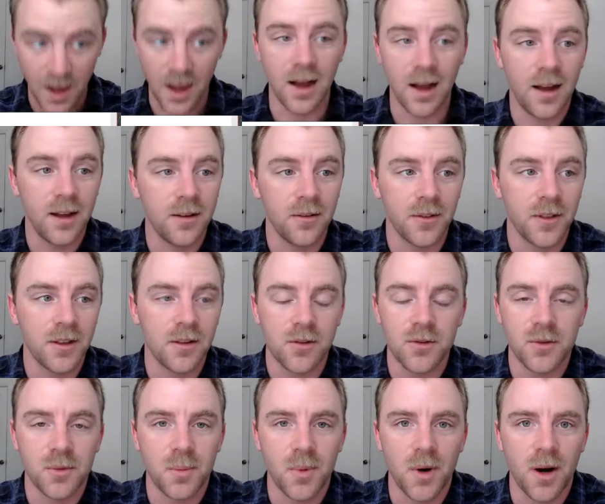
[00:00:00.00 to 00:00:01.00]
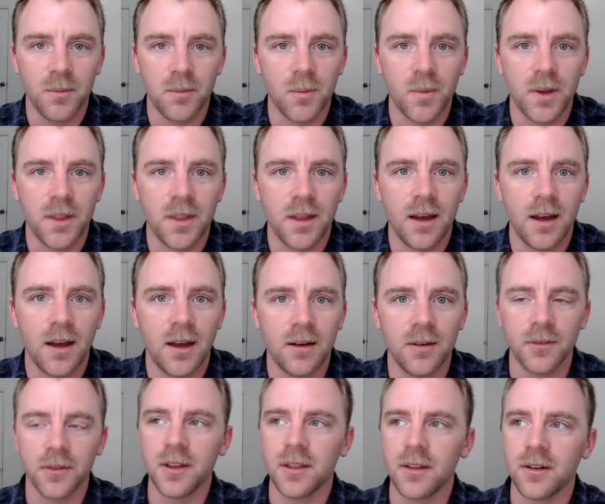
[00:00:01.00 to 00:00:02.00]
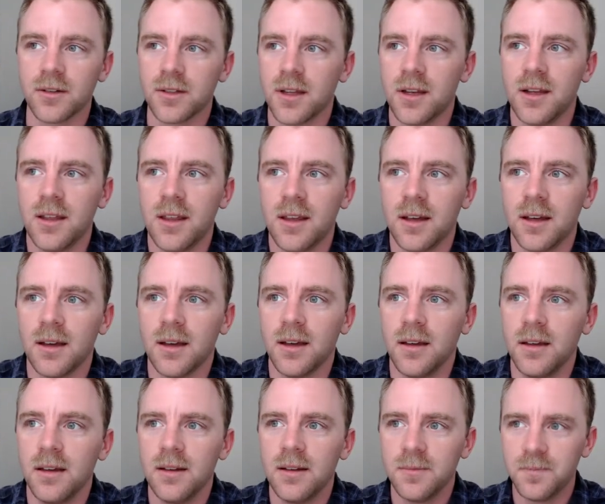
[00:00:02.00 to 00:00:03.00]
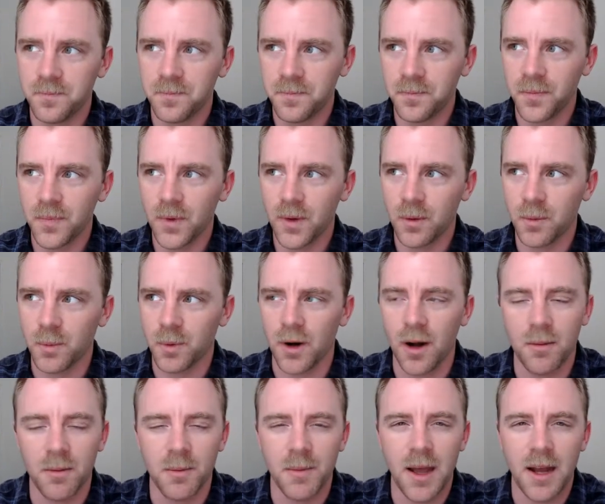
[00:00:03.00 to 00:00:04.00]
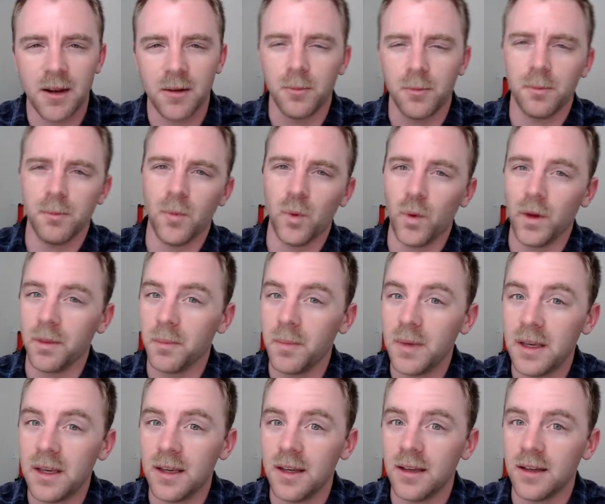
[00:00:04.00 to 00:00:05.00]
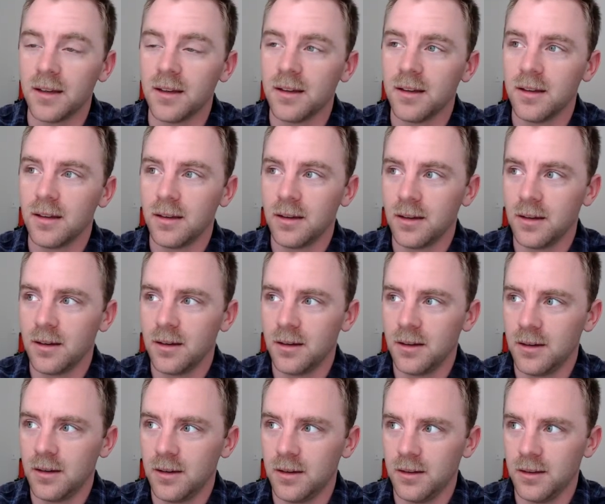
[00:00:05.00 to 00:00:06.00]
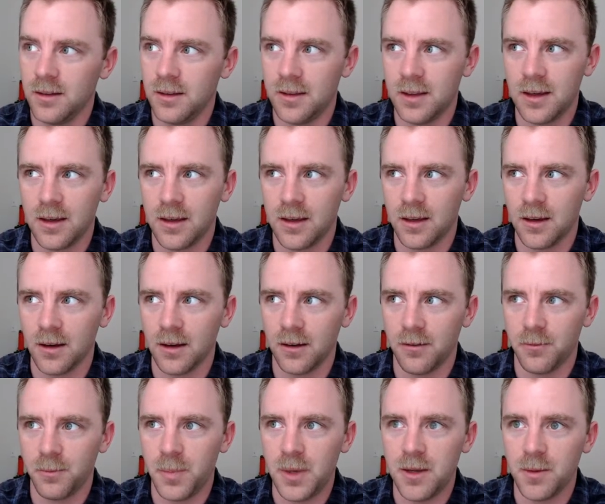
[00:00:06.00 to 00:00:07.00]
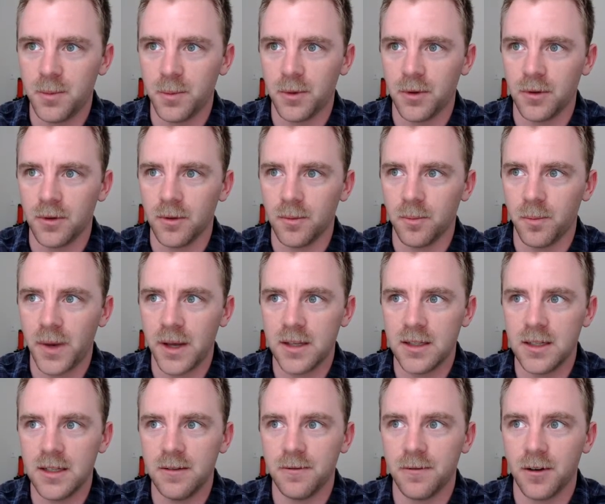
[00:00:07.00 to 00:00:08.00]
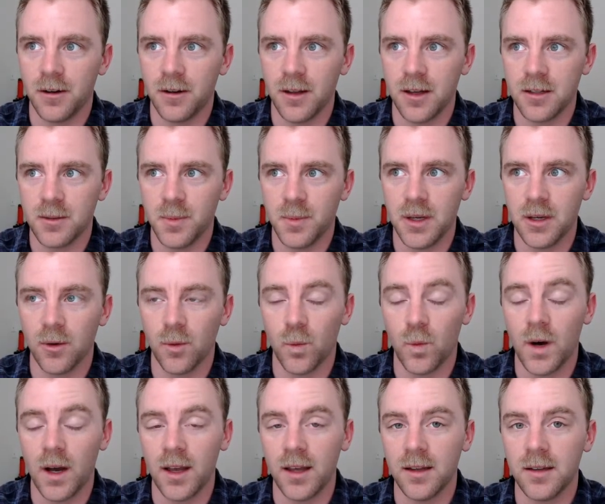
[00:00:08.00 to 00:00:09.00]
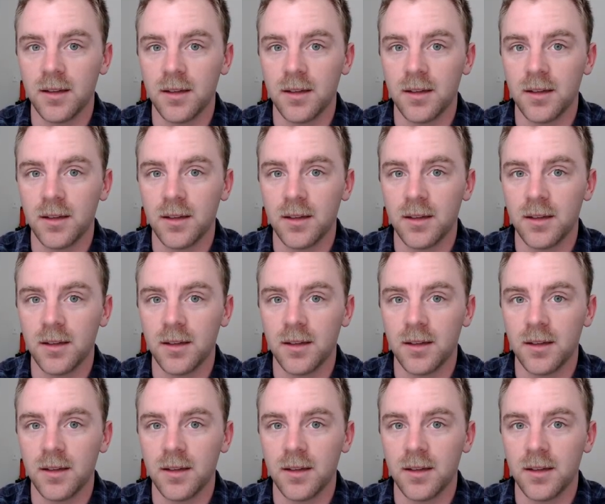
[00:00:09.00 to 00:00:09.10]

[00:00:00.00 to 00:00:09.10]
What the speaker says: I don't think there's a problem with that. I don't think there's anything problematic with me thinking of people by default as being white.